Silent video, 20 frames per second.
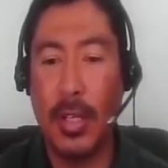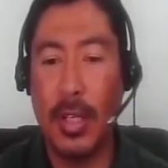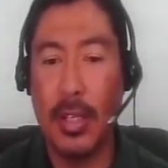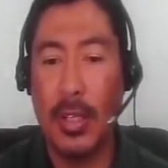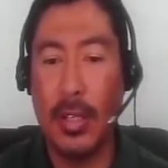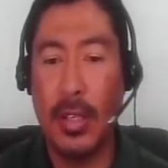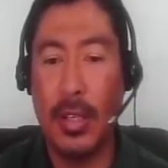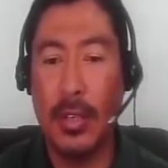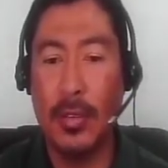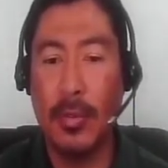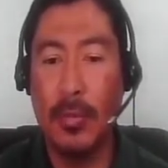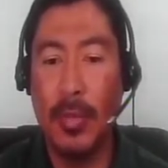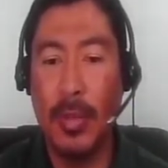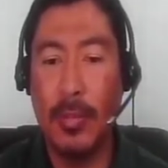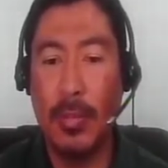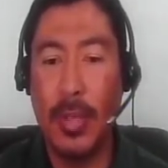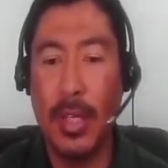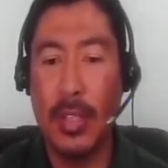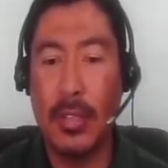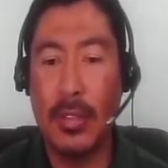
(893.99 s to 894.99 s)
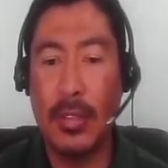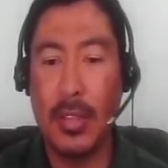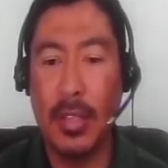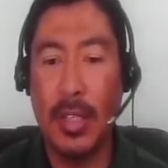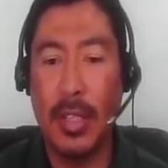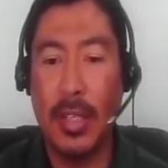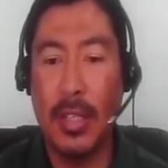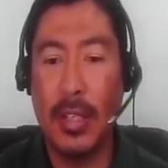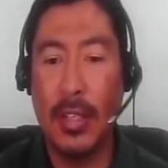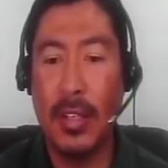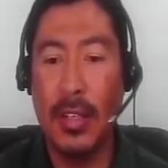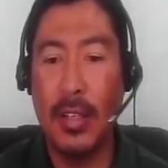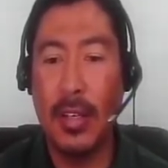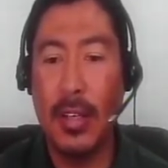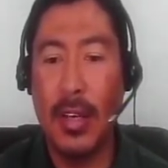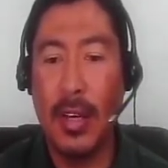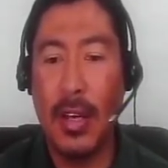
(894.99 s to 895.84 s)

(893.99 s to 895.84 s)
that they could be placed in